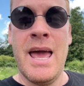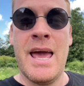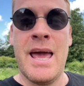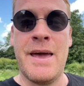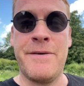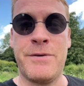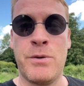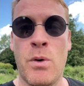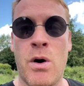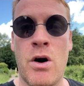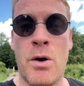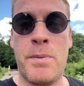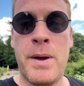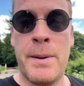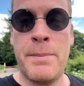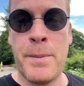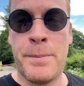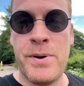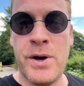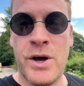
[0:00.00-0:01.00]
If you are a
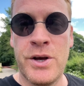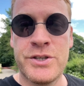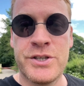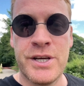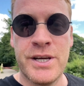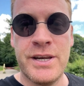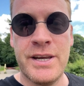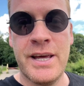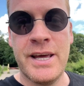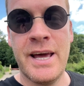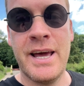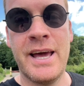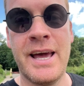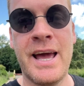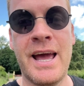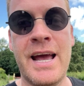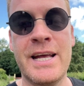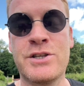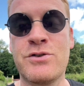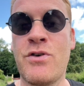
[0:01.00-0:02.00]
people person,
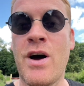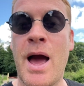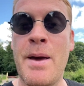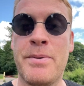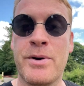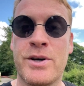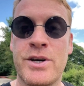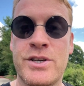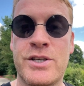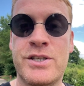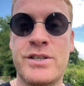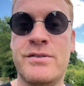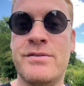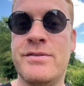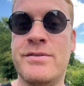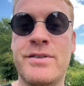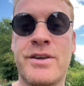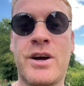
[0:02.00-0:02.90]
it's great because the